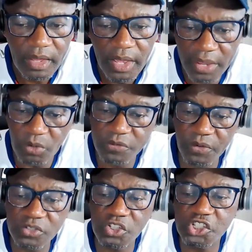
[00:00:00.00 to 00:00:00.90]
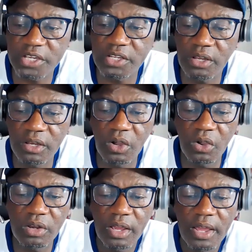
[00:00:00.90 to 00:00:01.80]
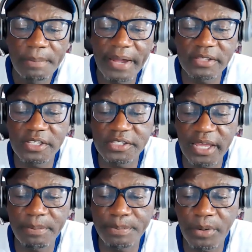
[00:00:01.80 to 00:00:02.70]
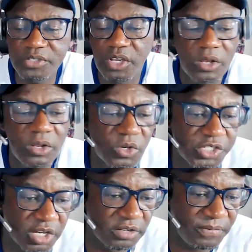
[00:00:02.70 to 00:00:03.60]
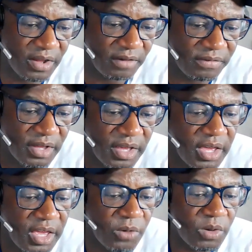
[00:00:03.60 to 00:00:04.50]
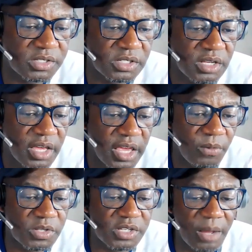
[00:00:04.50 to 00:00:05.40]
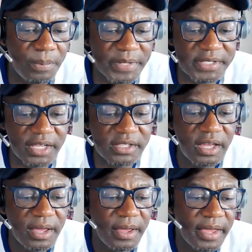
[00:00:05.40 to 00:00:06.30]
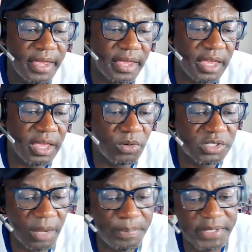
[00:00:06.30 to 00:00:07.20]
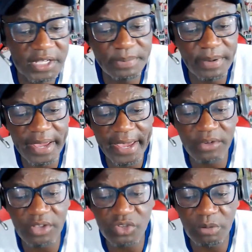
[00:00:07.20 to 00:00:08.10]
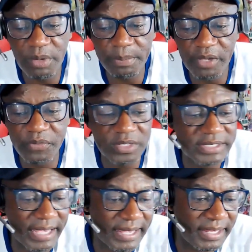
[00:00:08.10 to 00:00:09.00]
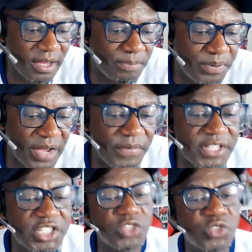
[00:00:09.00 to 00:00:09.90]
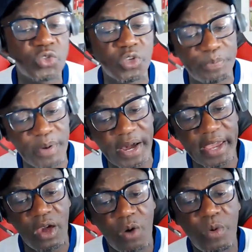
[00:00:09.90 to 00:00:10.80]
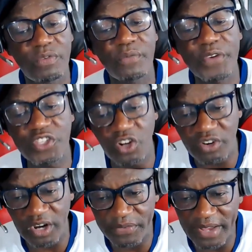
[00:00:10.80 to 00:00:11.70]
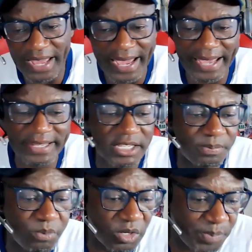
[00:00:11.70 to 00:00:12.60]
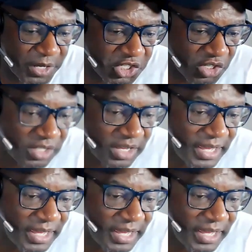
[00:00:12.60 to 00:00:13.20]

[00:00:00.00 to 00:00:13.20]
He was forced to train alone by the then boss Lucien Favre. He was competent by angry Dortmund boss for taking a private jet to Dubai with a videographer and was pictured